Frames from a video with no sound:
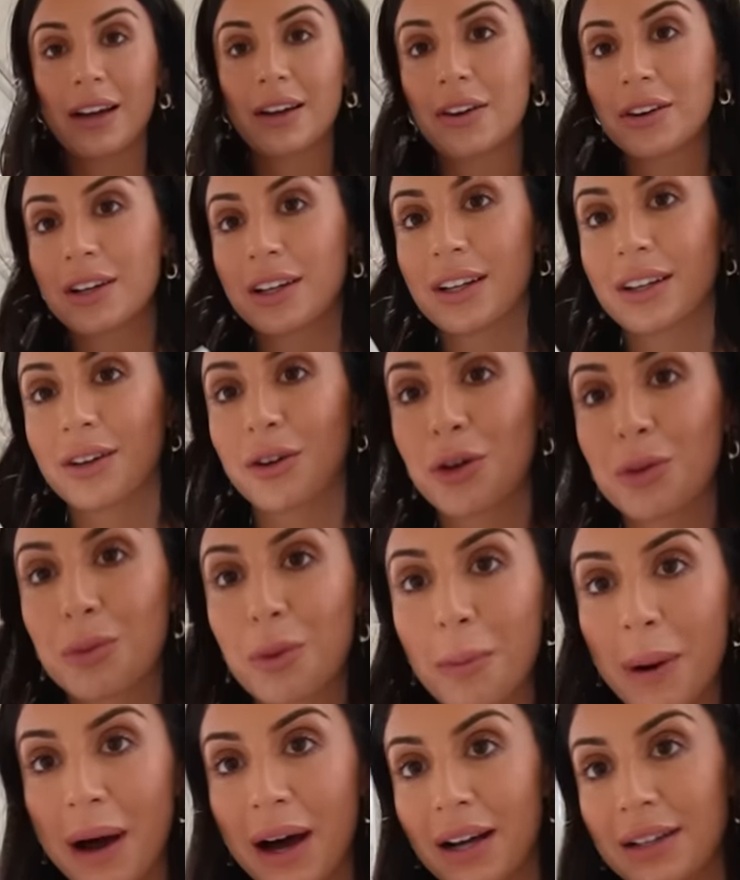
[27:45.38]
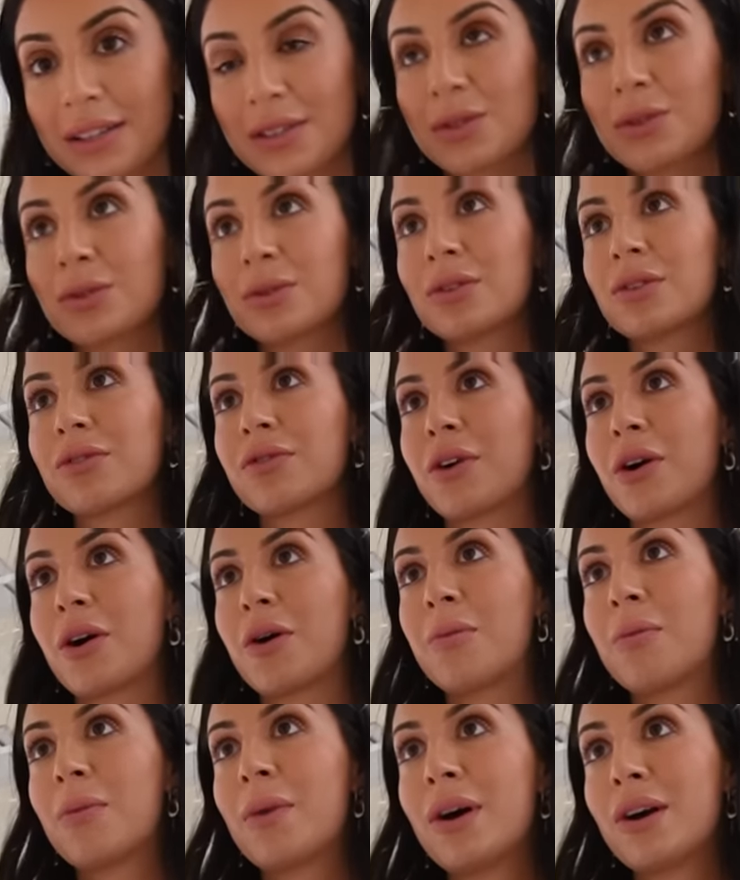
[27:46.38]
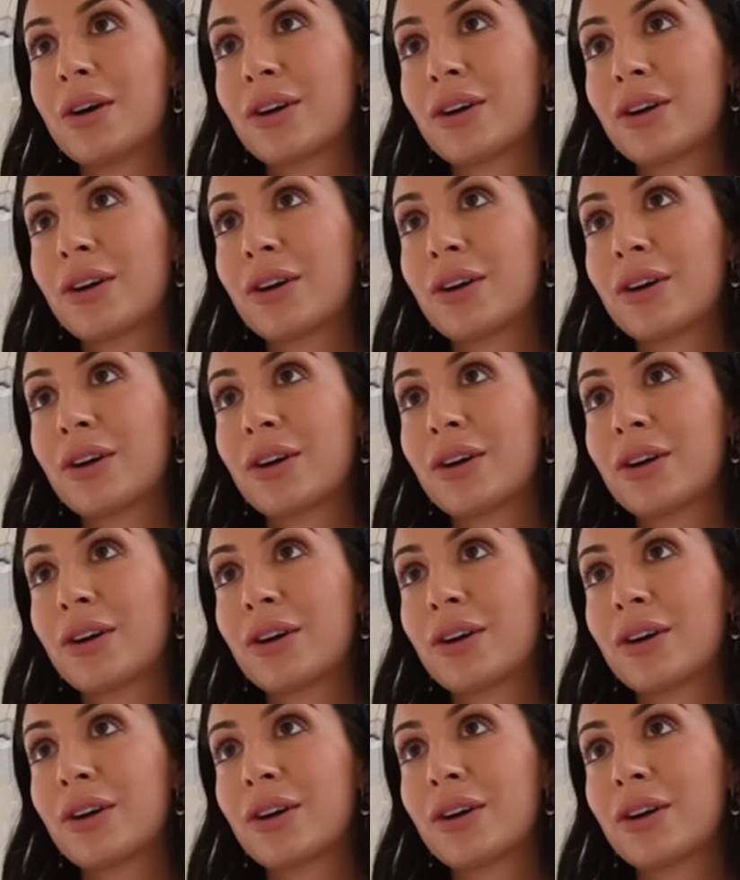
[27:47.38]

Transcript: I got it Uber parceled from